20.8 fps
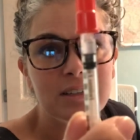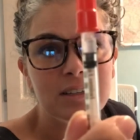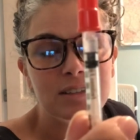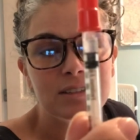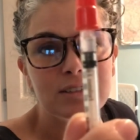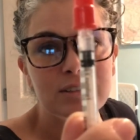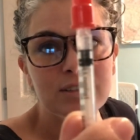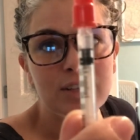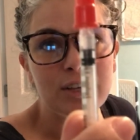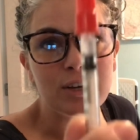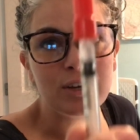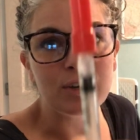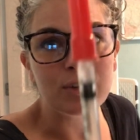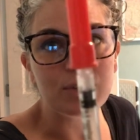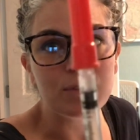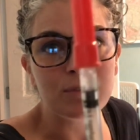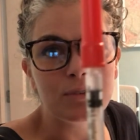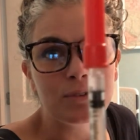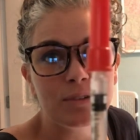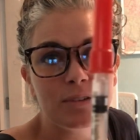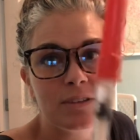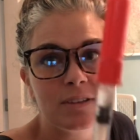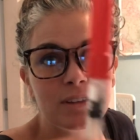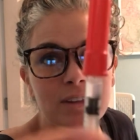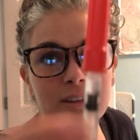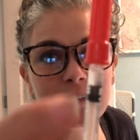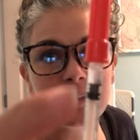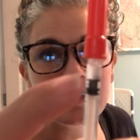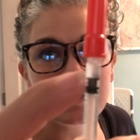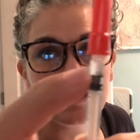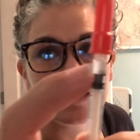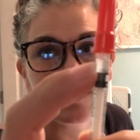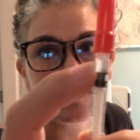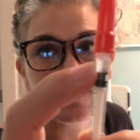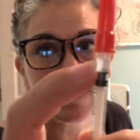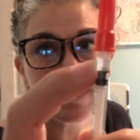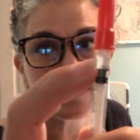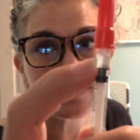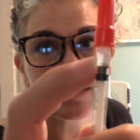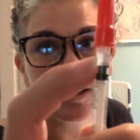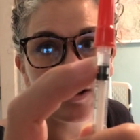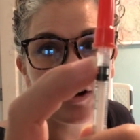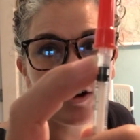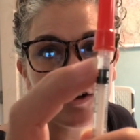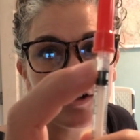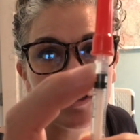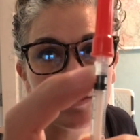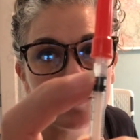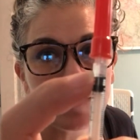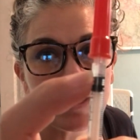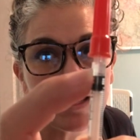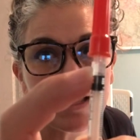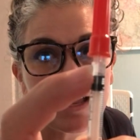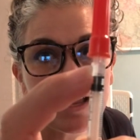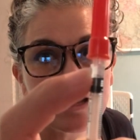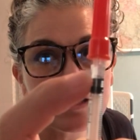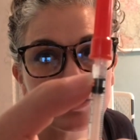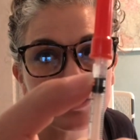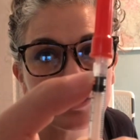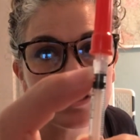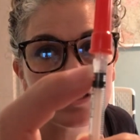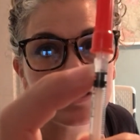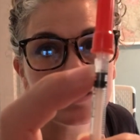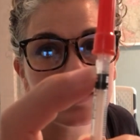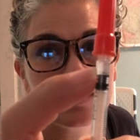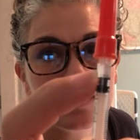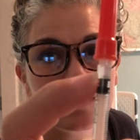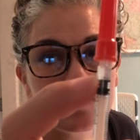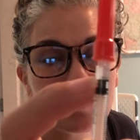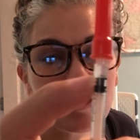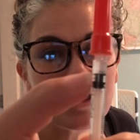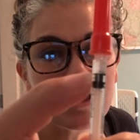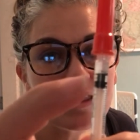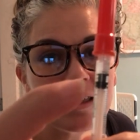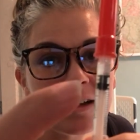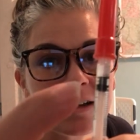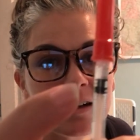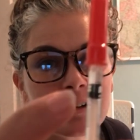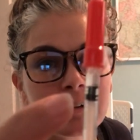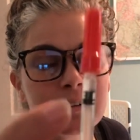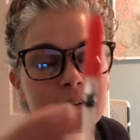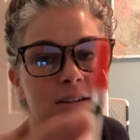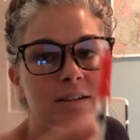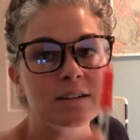So, you know, that's all the medication right there.